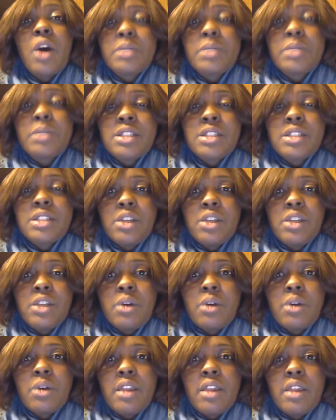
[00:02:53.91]
Hope to see
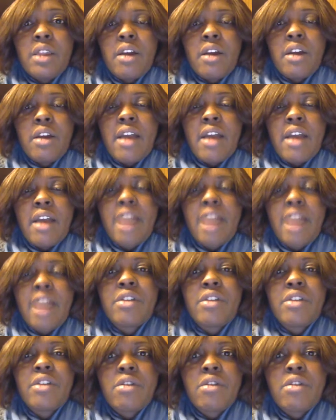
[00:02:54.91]
you all there.
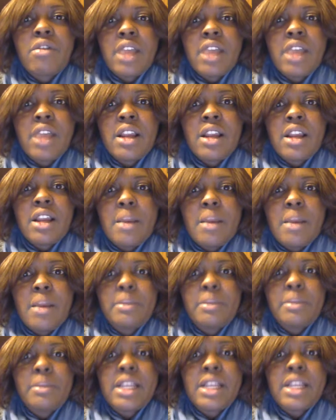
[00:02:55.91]
Have a great,
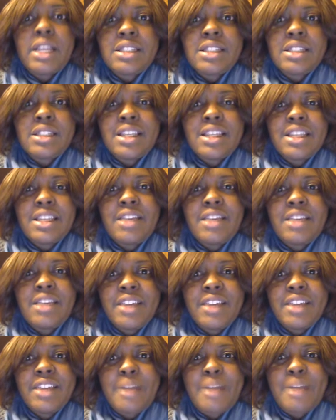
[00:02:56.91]
blessed
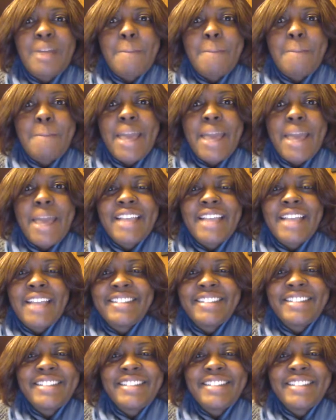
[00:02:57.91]
evening. Bye.